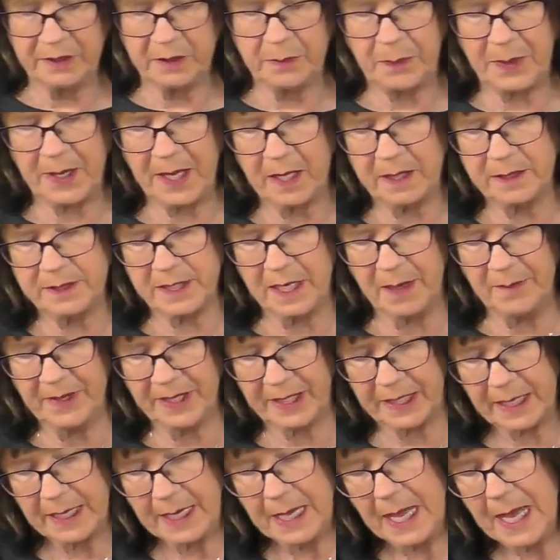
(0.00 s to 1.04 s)
the
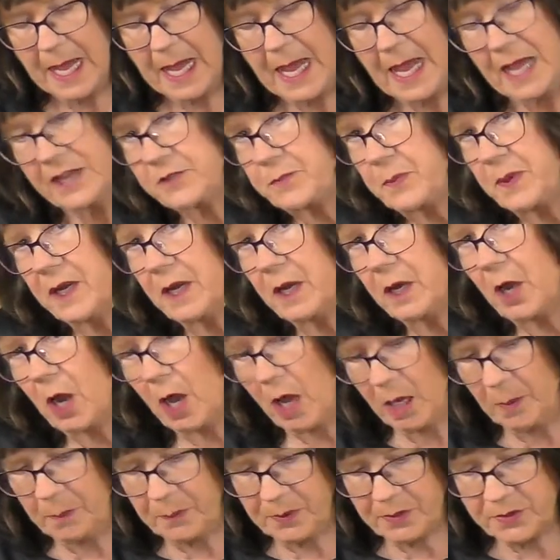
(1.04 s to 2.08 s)
pandemic has been an
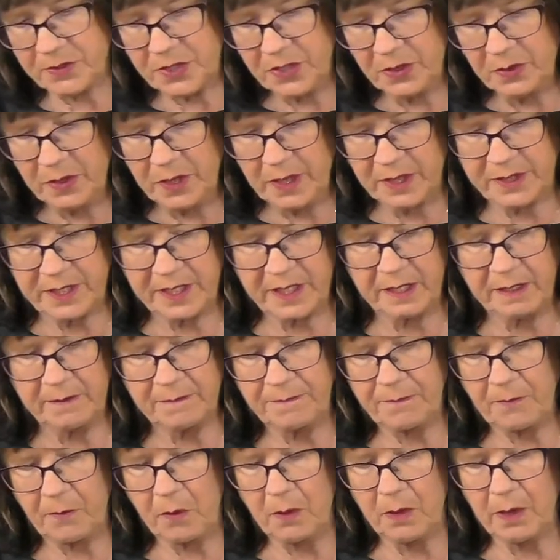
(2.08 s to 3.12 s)
opportunity
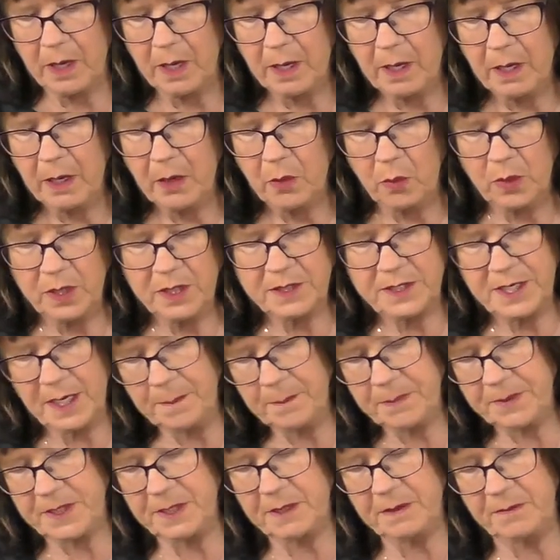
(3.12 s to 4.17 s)
for
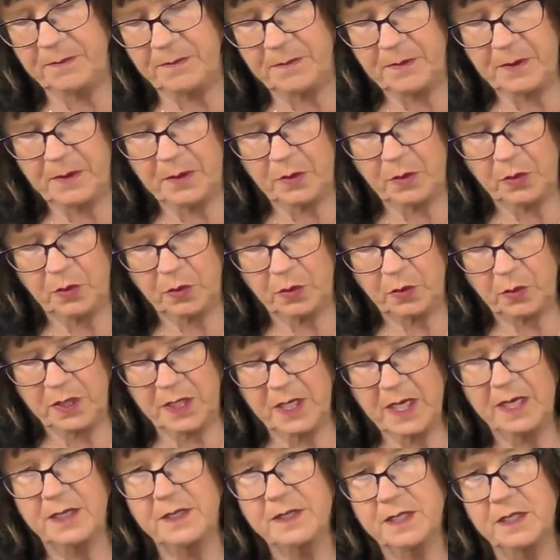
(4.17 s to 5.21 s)
redemptive
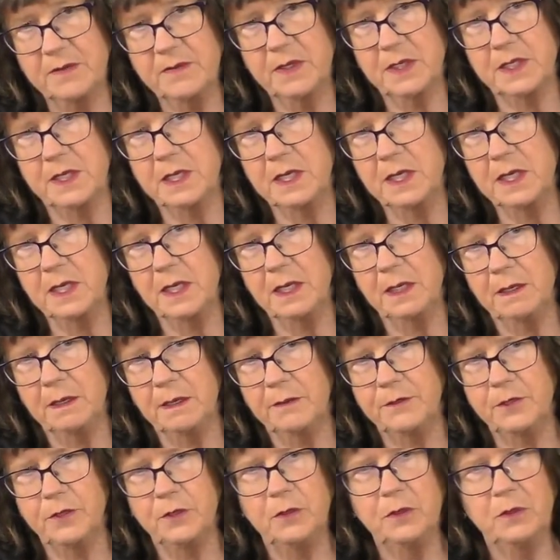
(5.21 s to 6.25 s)
creativity
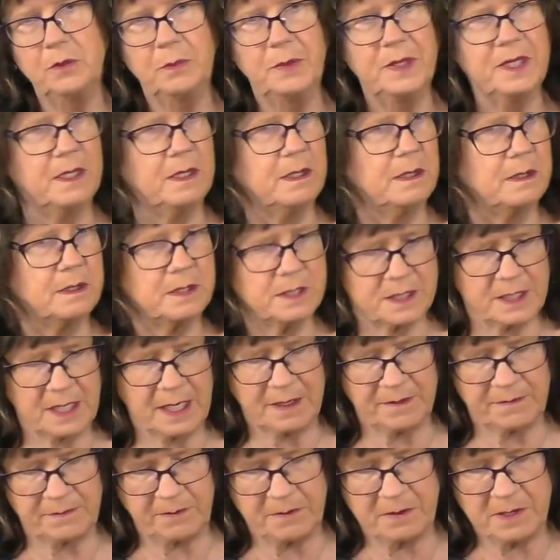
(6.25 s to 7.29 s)
to be
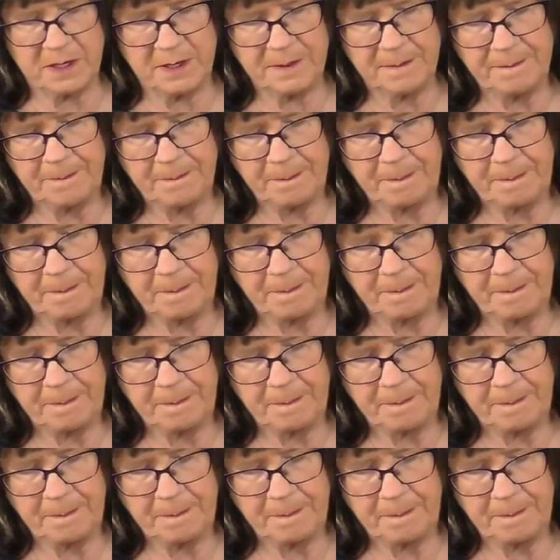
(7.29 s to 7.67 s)
set free.